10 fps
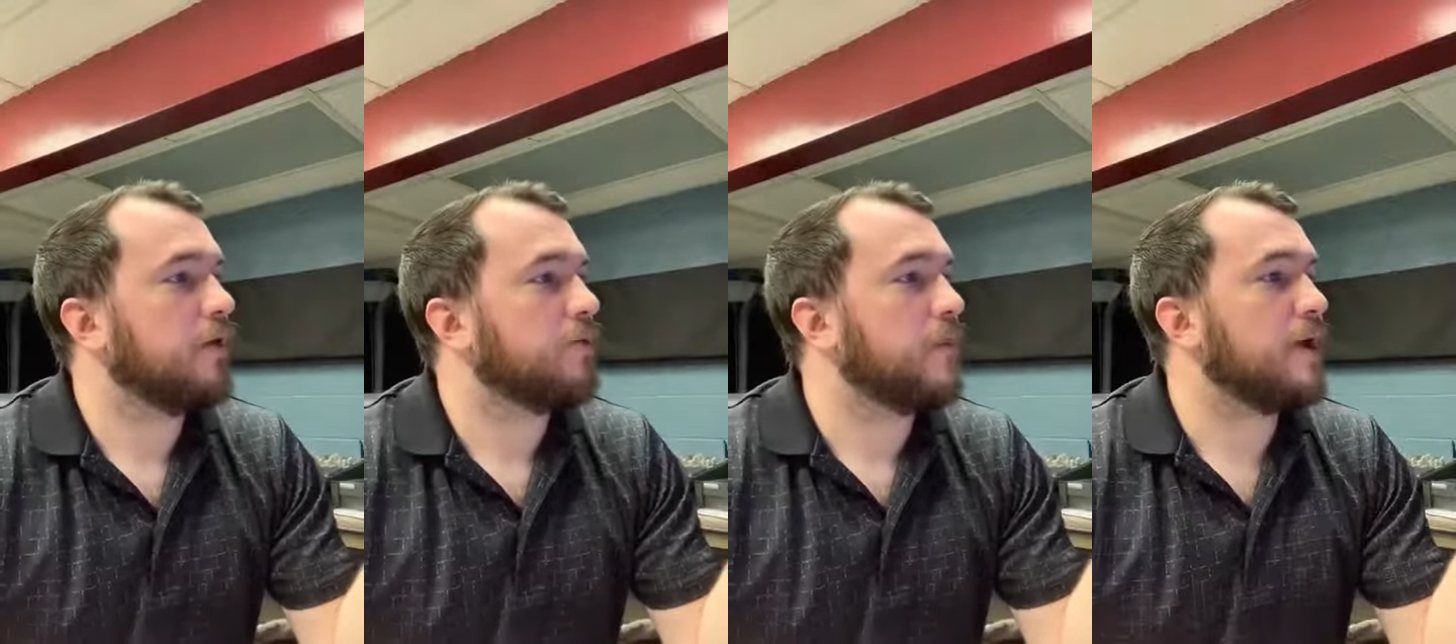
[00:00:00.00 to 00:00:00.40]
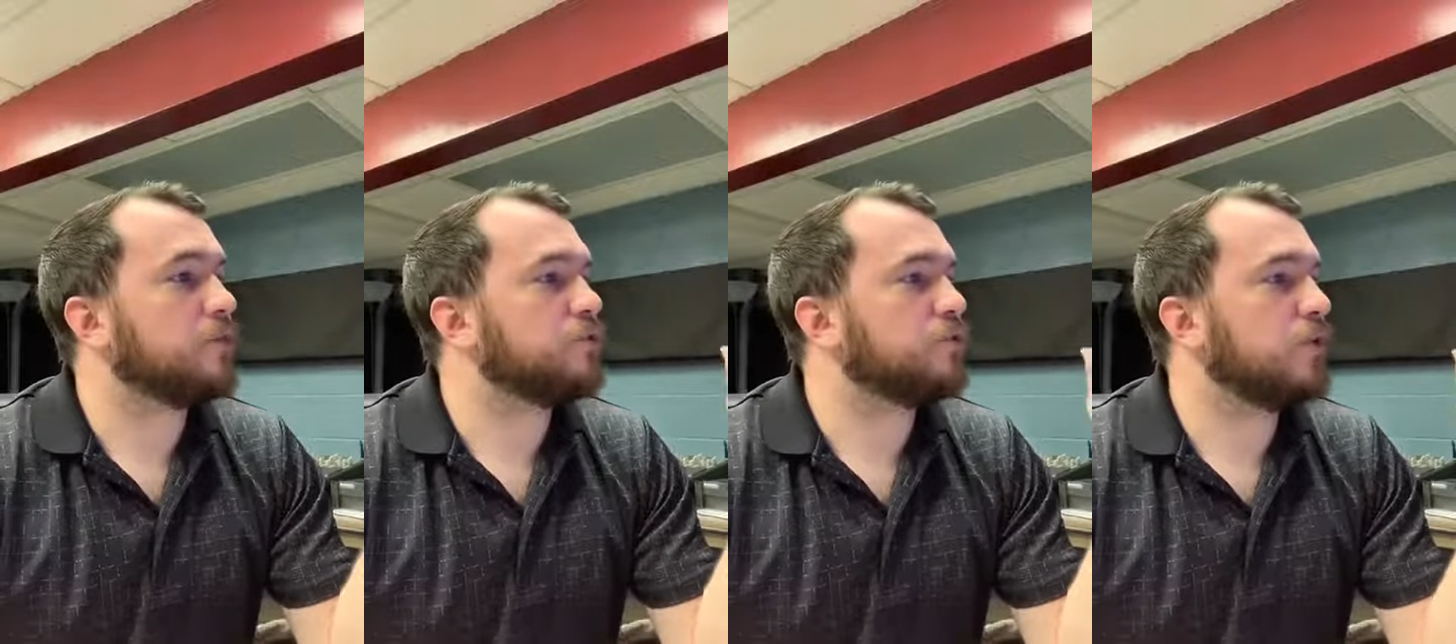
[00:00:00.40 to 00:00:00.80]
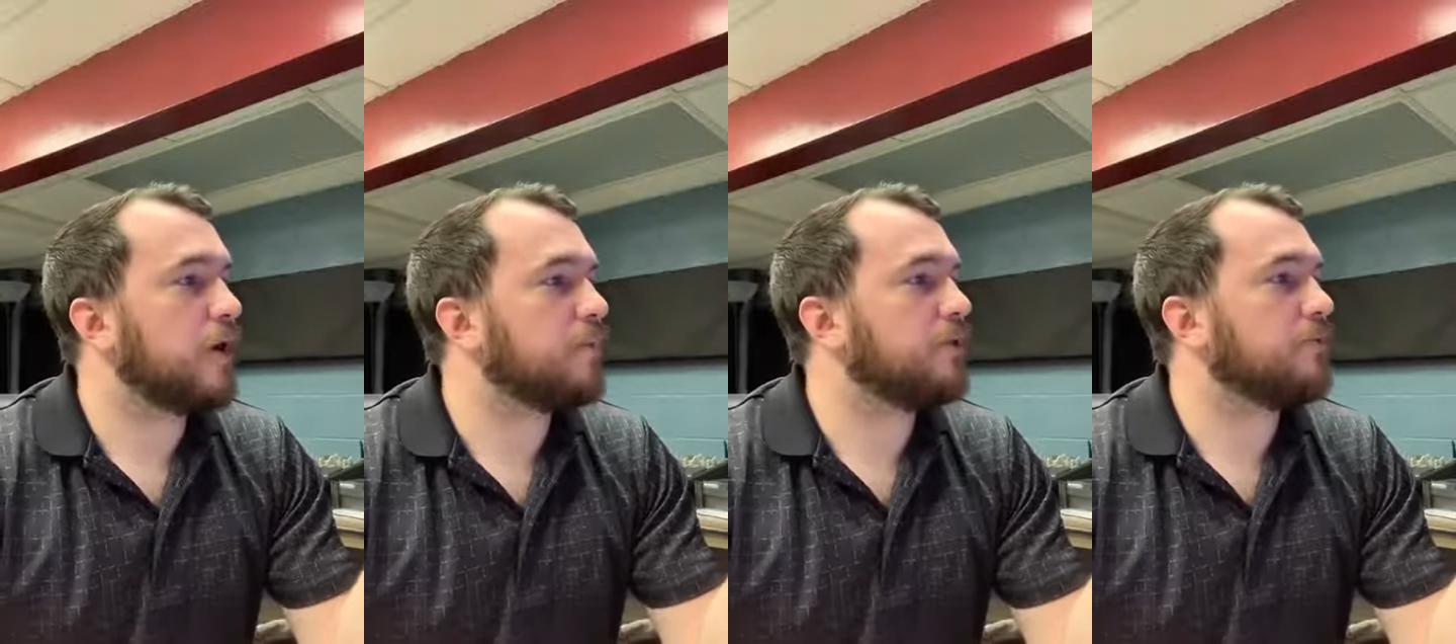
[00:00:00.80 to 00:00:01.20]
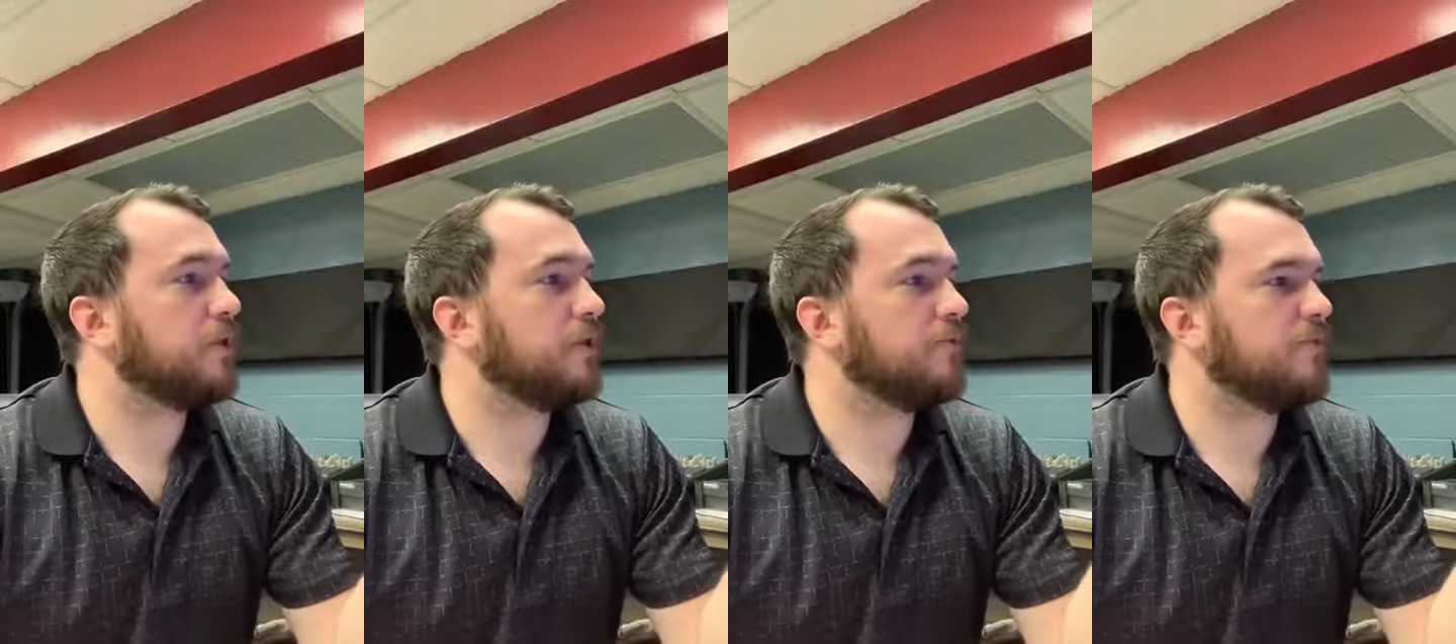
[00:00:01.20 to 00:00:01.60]
man is trampling
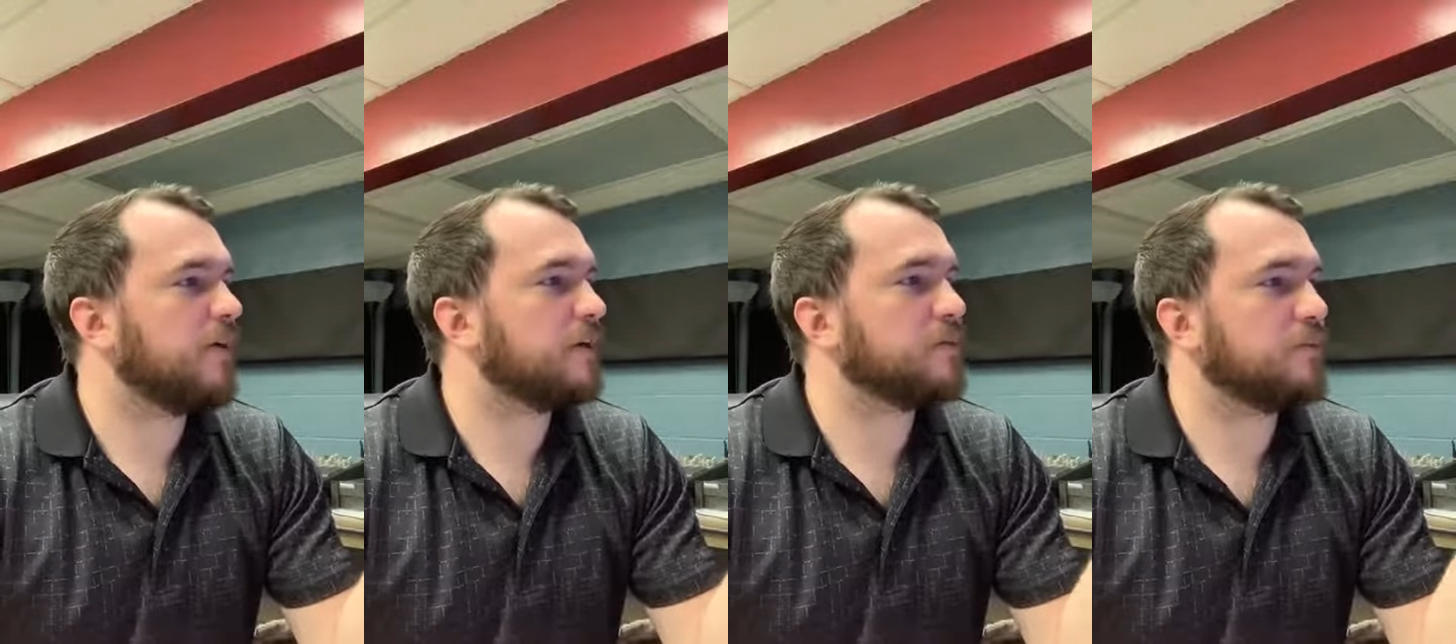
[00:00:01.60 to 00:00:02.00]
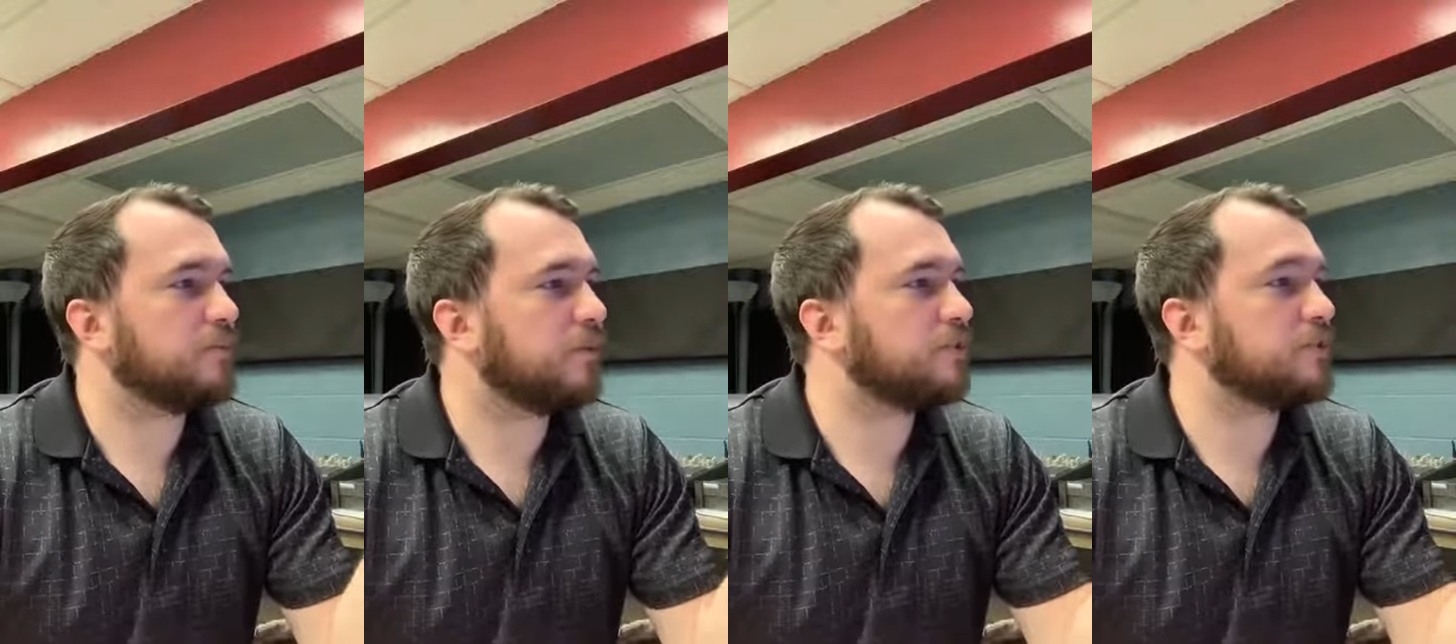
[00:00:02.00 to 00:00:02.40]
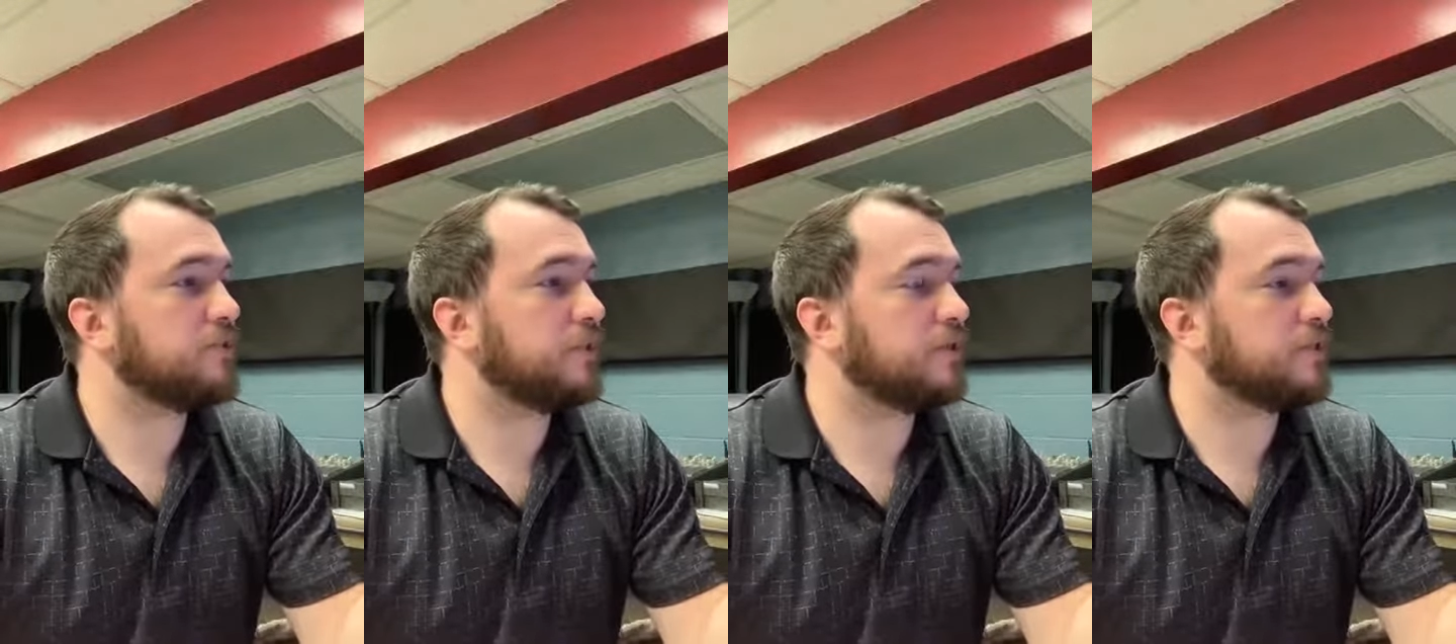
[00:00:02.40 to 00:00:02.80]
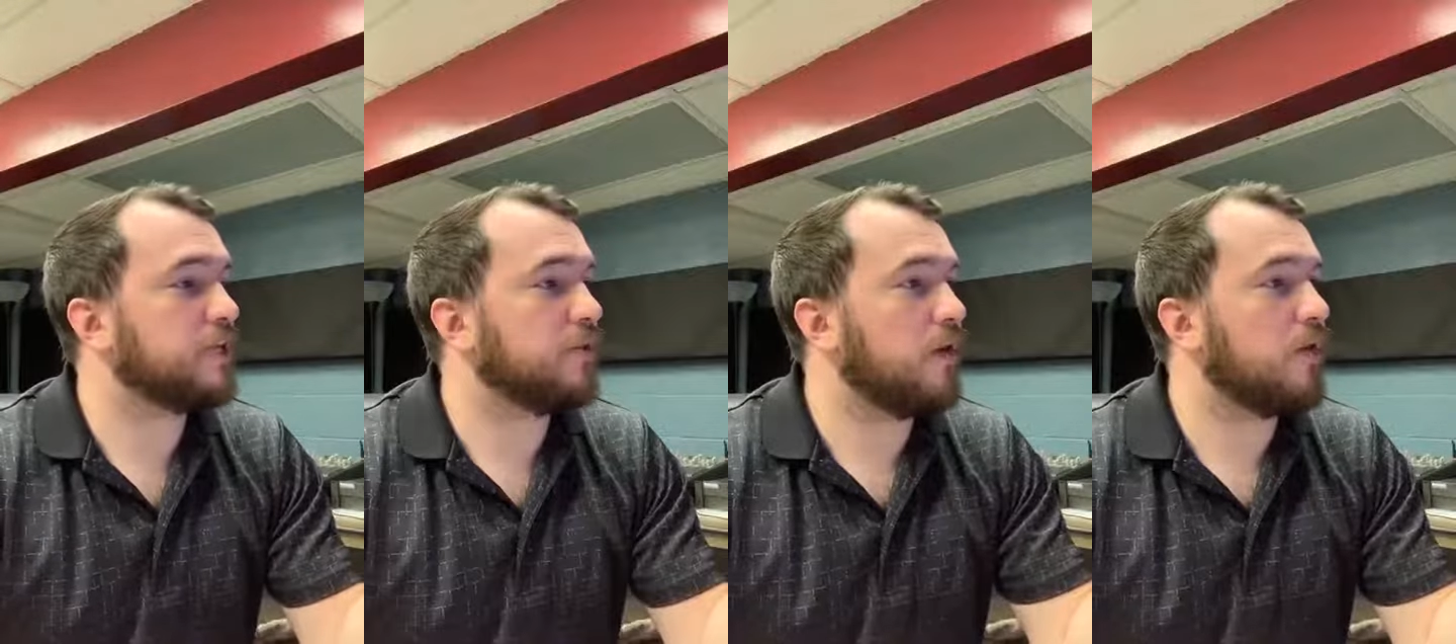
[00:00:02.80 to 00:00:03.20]
me, he fights and oppresses me all day
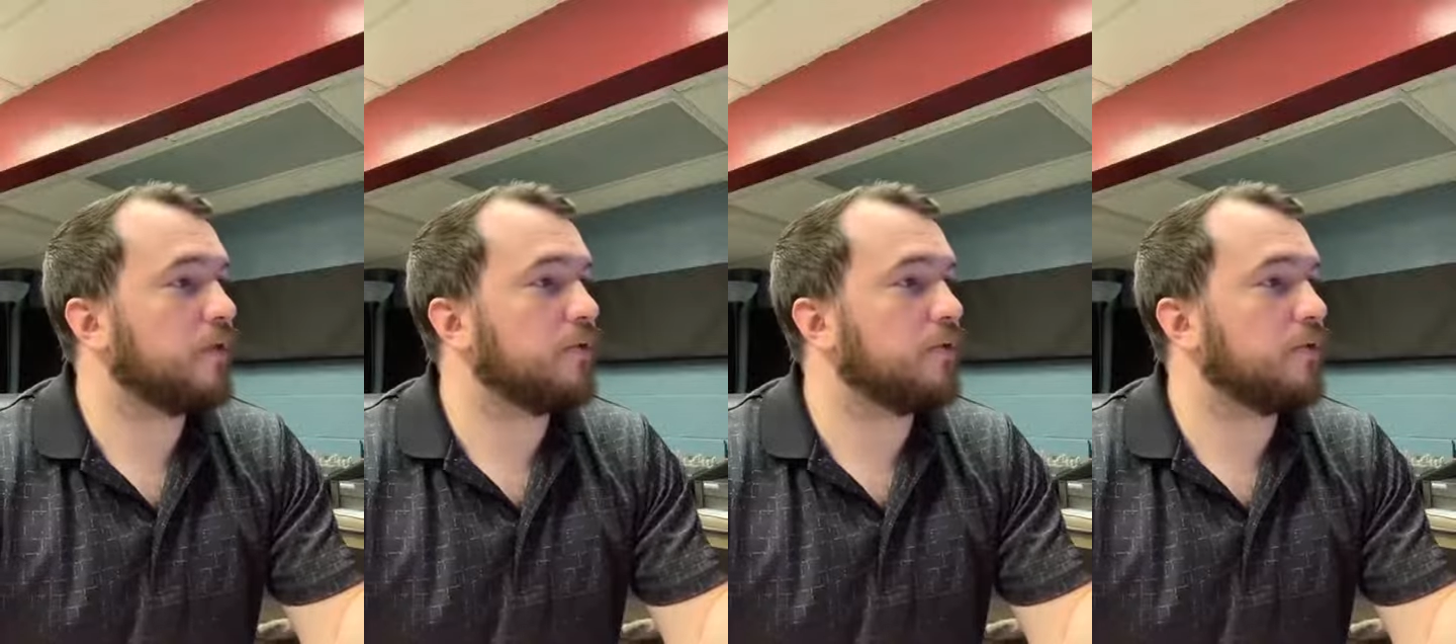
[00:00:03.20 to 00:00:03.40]
long.